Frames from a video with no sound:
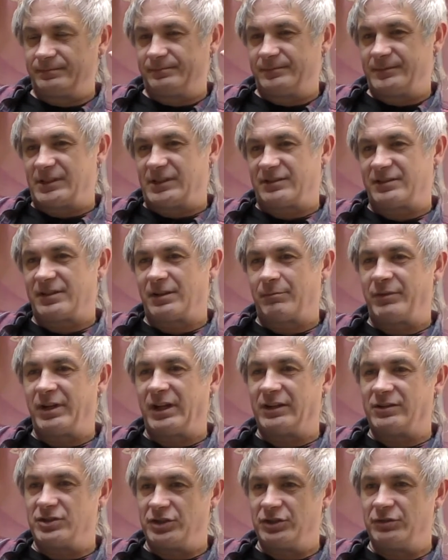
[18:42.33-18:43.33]

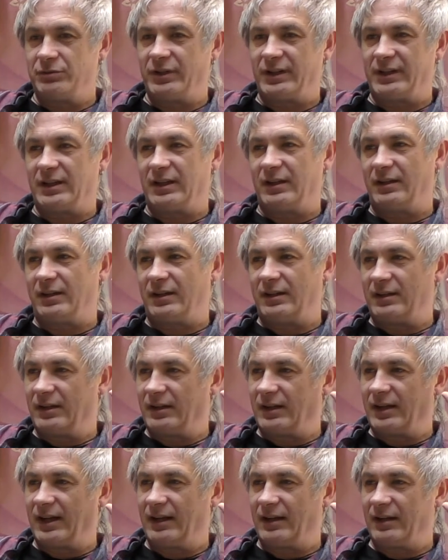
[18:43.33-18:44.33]
something to it that
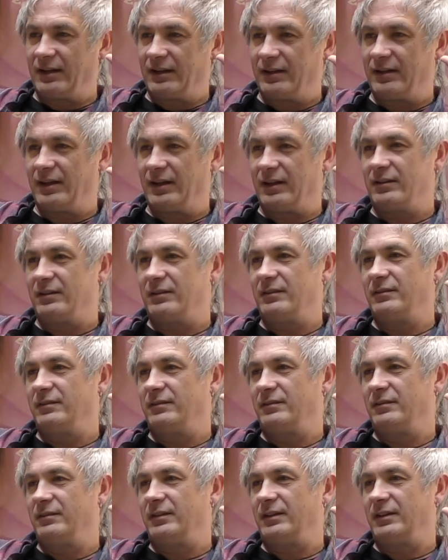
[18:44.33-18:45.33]
that that
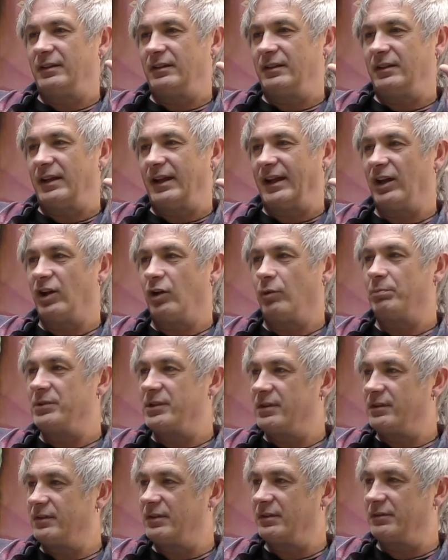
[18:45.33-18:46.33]

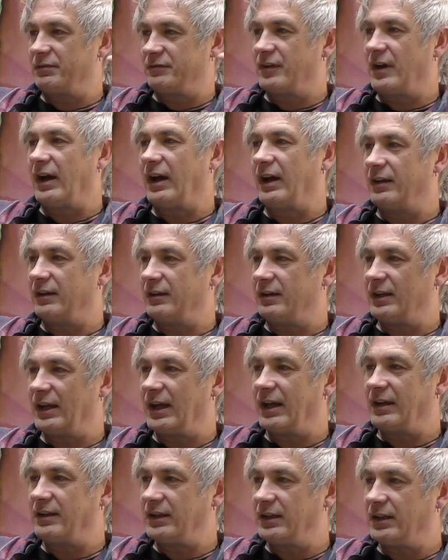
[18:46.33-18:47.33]
helped define the
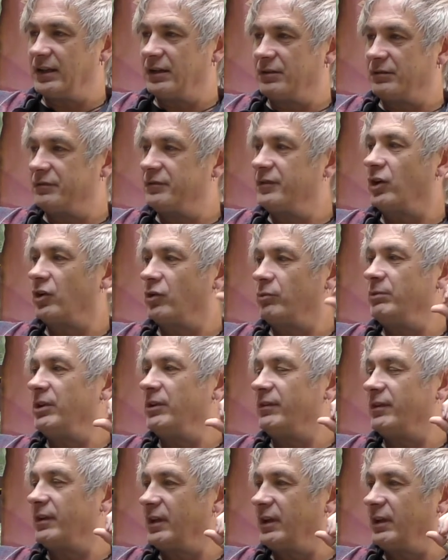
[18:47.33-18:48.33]
idea of funk
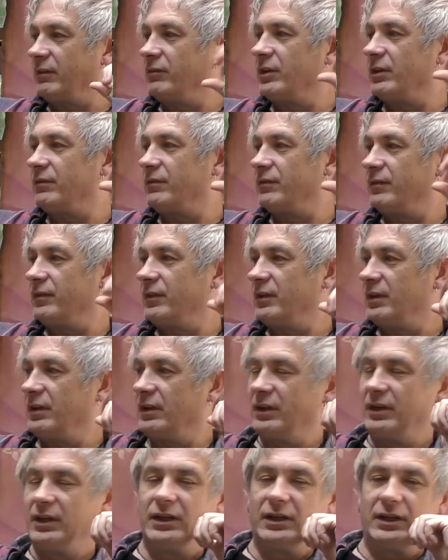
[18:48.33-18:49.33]
music, even if
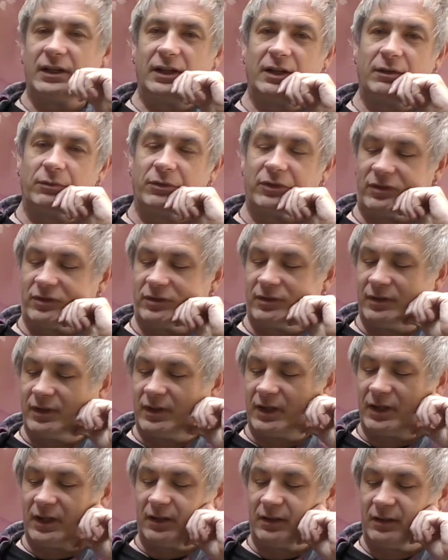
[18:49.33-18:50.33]
it was
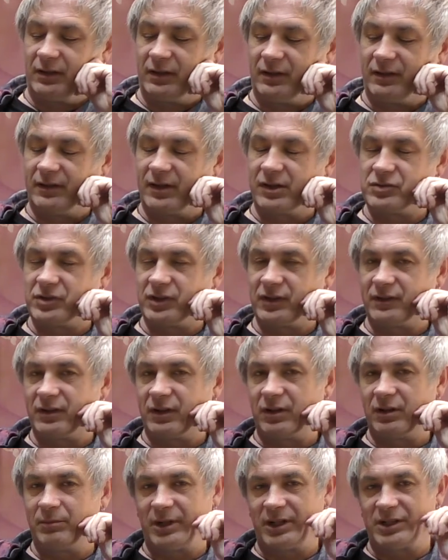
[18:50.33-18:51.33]
uh, essentially
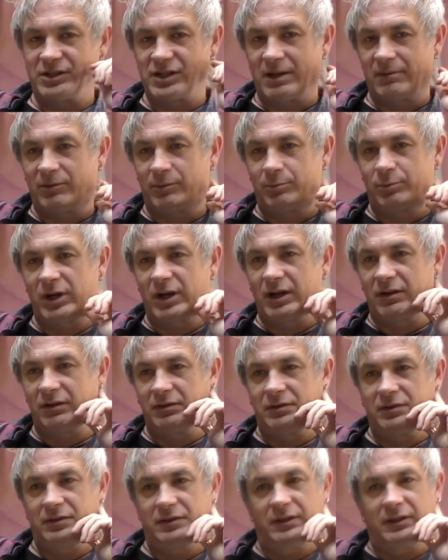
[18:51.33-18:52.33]
started by James Brown.
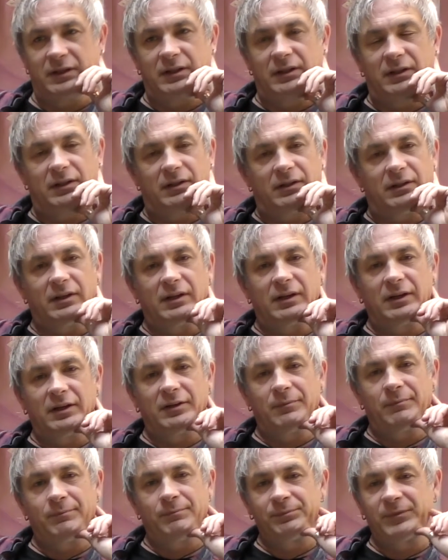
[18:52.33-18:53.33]

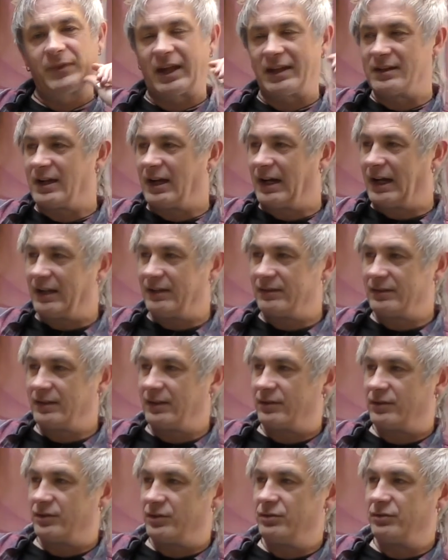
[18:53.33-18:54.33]
Um, and the
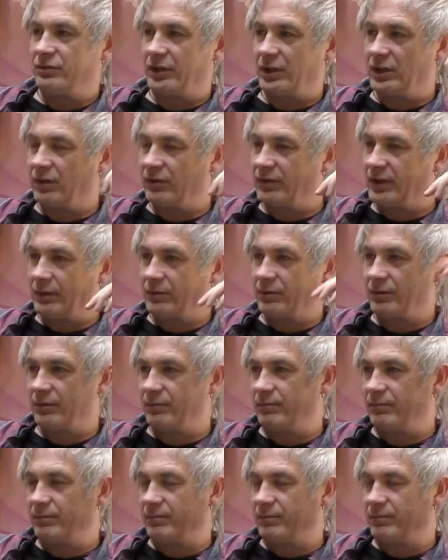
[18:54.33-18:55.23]
Isleys too, you know, they were,